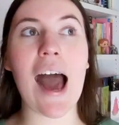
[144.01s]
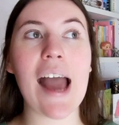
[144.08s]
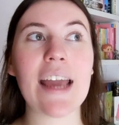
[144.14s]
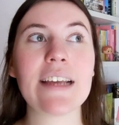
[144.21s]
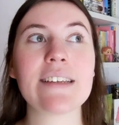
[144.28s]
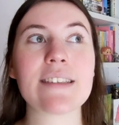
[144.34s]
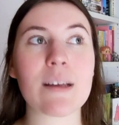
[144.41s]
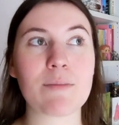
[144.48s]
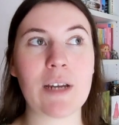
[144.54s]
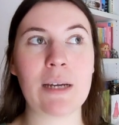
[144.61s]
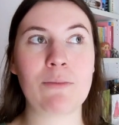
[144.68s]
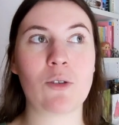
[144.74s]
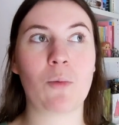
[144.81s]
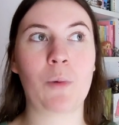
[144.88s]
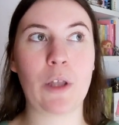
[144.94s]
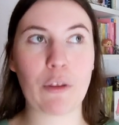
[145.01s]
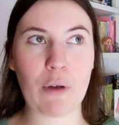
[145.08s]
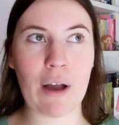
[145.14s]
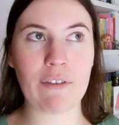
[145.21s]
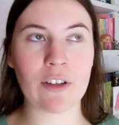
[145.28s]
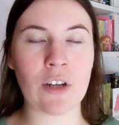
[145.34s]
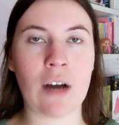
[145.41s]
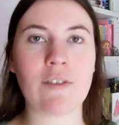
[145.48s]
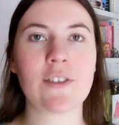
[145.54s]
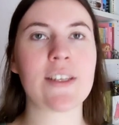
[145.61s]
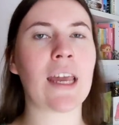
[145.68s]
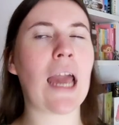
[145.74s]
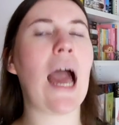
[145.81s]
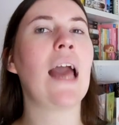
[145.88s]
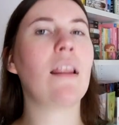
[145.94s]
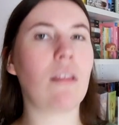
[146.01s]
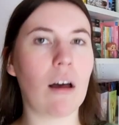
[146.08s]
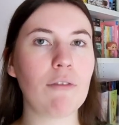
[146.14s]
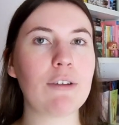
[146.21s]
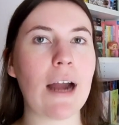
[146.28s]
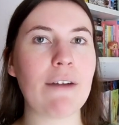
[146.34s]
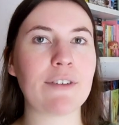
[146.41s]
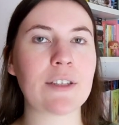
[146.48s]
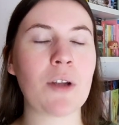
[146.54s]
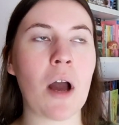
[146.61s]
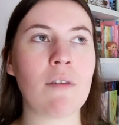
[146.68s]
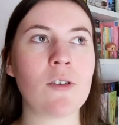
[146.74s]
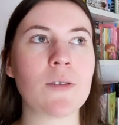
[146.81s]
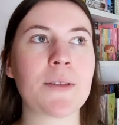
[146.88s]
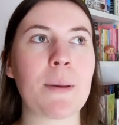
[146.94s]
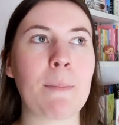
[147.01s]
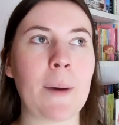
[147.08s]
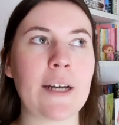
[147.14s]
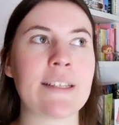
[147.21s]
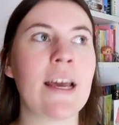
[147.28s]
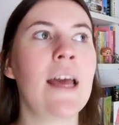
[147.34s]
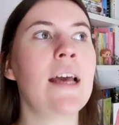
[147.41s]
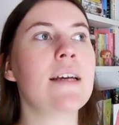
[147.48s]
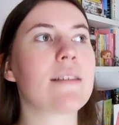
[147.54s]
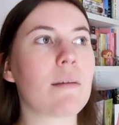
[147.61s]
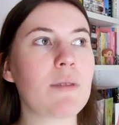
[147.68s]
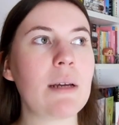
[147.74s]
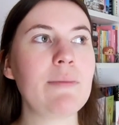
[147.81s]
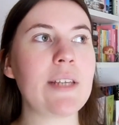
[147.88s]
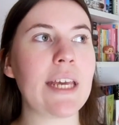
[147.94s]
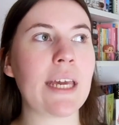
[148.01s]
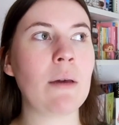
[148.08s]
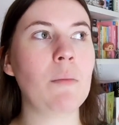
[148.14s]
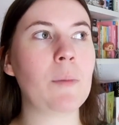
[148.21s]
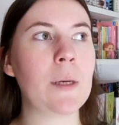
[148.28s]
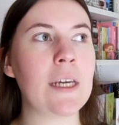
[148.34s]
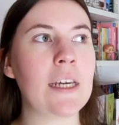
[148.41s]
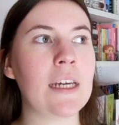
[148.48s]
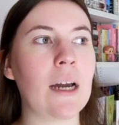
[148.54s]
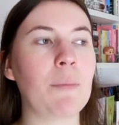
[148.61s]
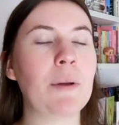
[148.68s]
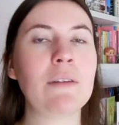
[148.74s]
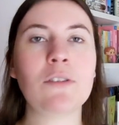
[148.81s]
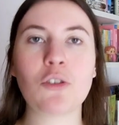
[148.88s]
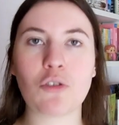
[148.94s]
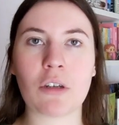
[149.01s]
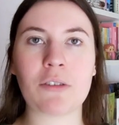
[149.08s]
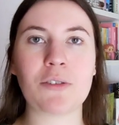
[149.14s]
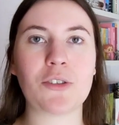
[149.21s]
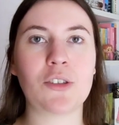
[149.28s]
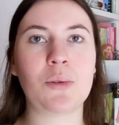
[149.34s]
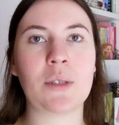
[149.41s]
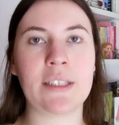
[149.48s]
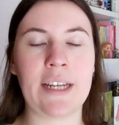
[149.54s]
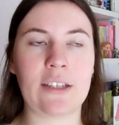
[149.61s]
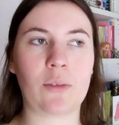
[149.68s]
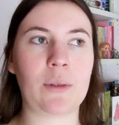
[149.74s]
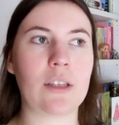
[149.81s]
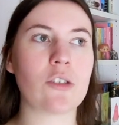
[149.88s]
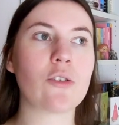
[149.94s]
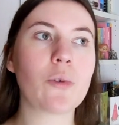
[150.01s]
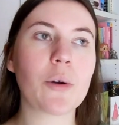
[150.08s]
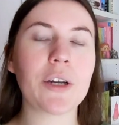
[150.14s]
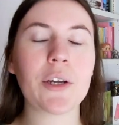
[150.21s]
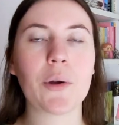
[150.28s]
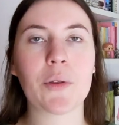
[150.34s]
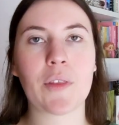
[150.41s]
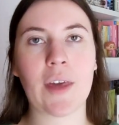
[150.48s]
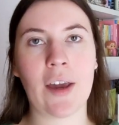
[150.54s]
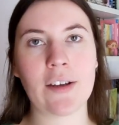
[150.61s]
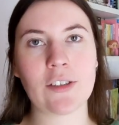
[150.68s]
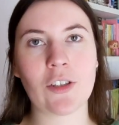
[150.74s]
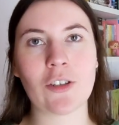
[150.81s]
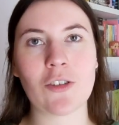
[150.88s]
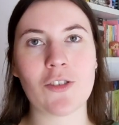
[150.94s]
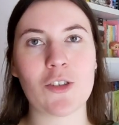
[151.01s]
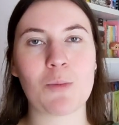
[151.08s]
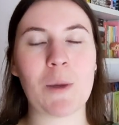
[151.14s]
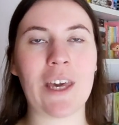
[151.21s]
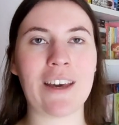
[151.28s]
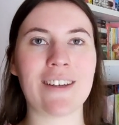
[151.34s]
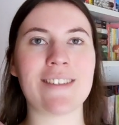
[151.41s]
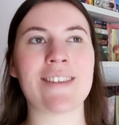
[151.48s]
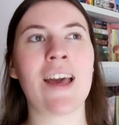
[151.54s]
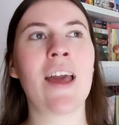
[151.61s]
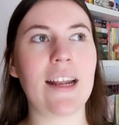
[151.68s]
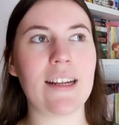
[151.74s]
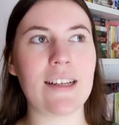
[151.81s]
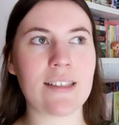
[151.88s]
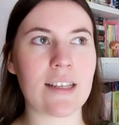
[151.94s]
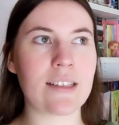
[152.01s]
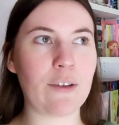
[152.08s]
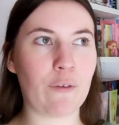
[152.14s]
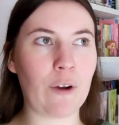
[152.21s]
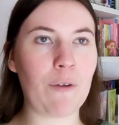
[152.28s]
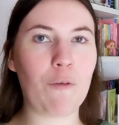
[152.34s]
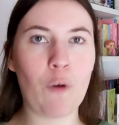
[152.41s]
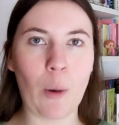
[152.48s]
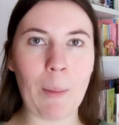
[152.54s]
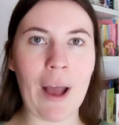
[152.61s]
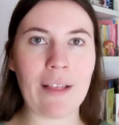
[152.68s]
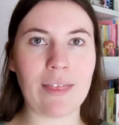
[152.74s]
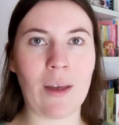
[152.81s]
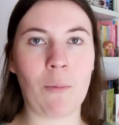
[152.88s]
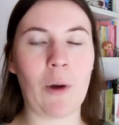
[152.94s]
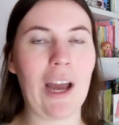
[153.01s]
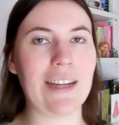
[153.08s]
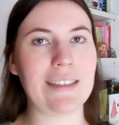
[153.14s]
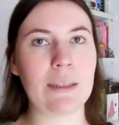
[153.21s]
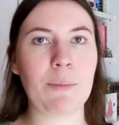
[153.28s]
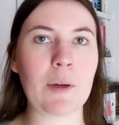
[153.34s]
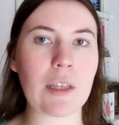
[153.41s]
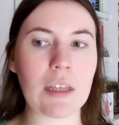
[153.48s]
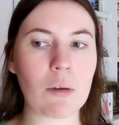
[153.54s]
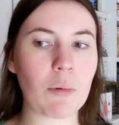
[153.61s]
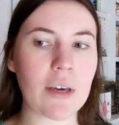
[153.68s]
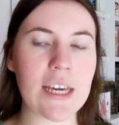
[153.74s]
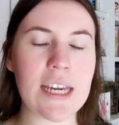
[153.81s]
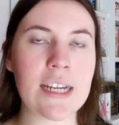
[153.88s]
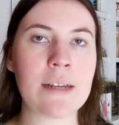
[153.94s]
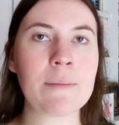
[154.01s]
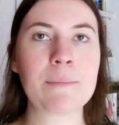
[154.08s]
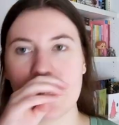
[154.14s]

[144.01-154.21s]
I sometimes with graphic novels, like I love graphic novels, but sometimes it can be a bit of a struggle to connect with the story or the characters just because it is a different format than what I typically read.